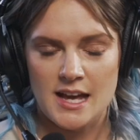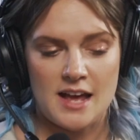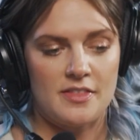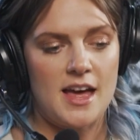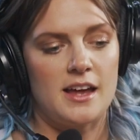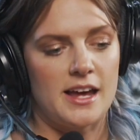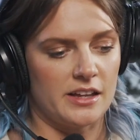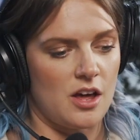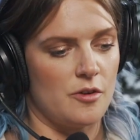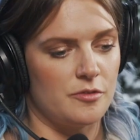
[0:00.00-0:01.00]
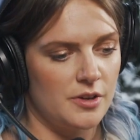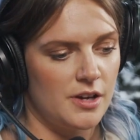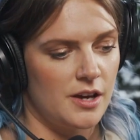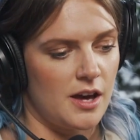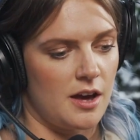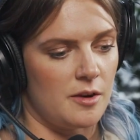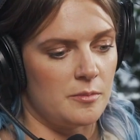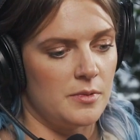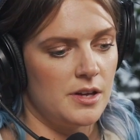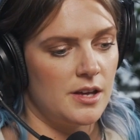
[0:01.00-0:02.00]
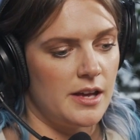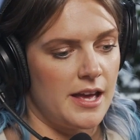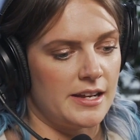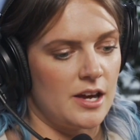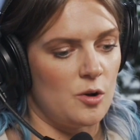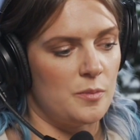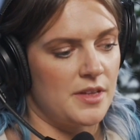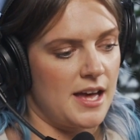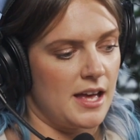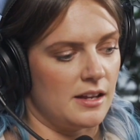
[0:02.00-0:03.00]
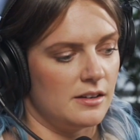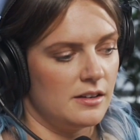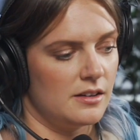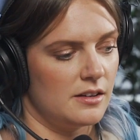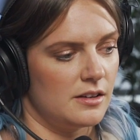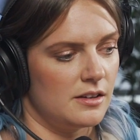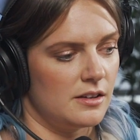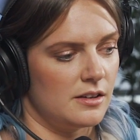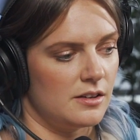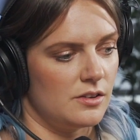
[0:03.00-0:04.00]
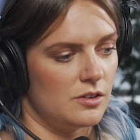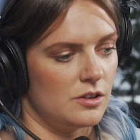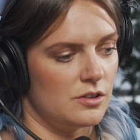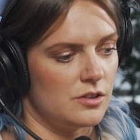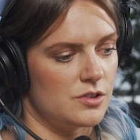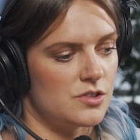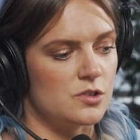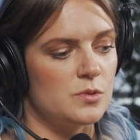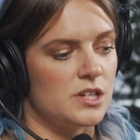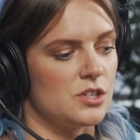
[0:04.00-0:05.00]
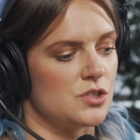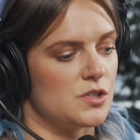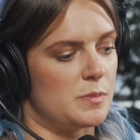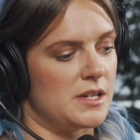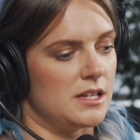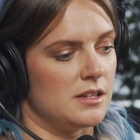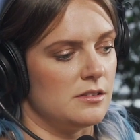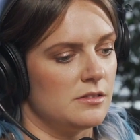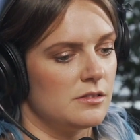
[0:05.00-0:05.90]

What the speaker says: and that I love. And I hope that soon it can just be,